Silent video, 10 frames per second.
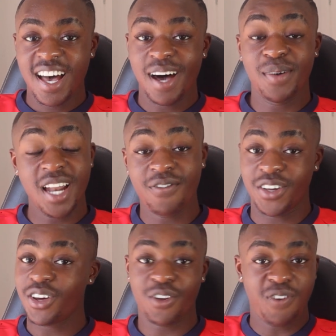I'm a
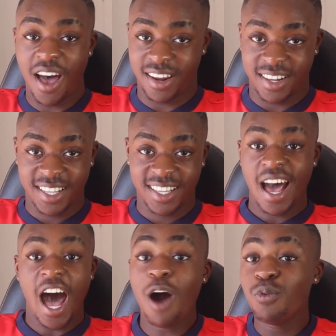lover, not a fighter.
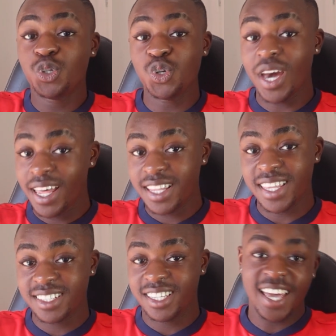I will do
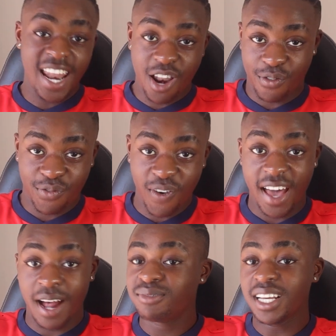anything to get out of a
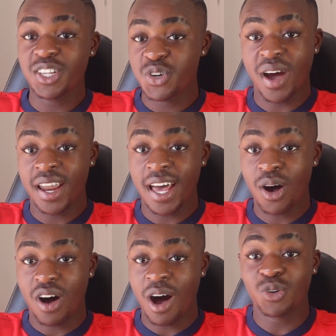fight. I'm telling you right
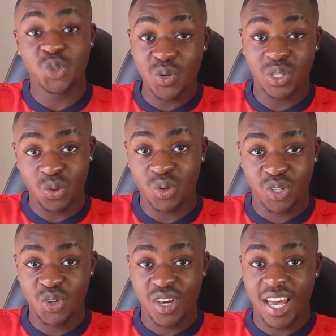now, I will sweet talk
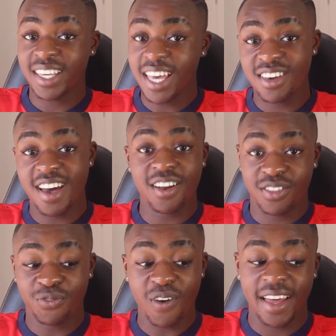you and get you out
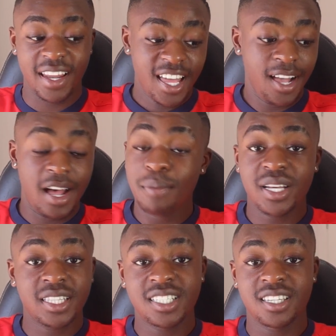of the fight. And I'm
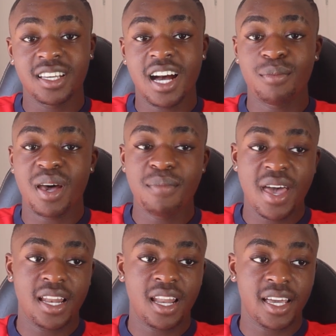like this to the guy, I'm like,
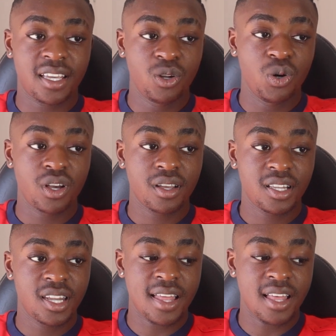man, like, look,
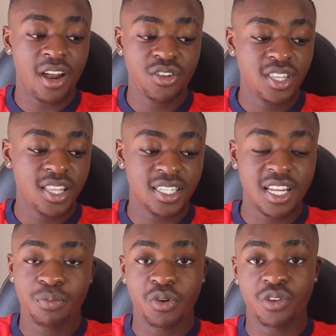like, I don't think there's
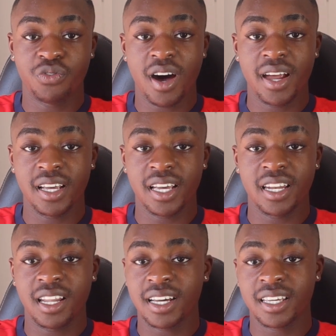any point of fighting.
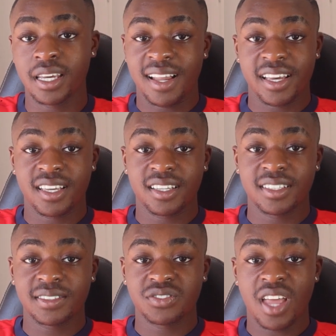And like,
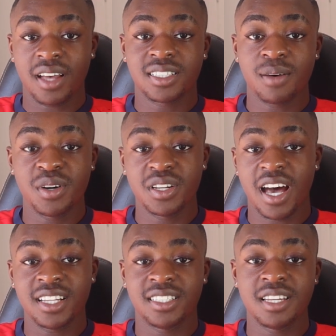
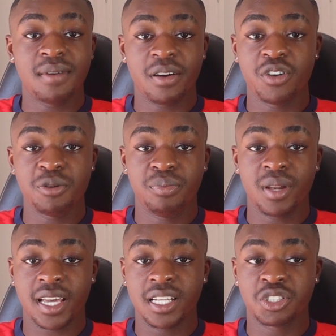I did my rib,
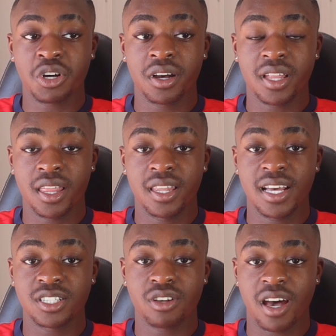like, in soccer the other
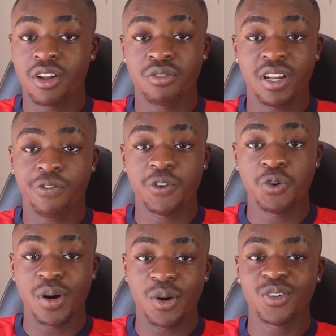day, so I don't really
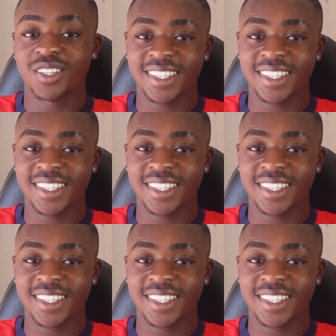feel well.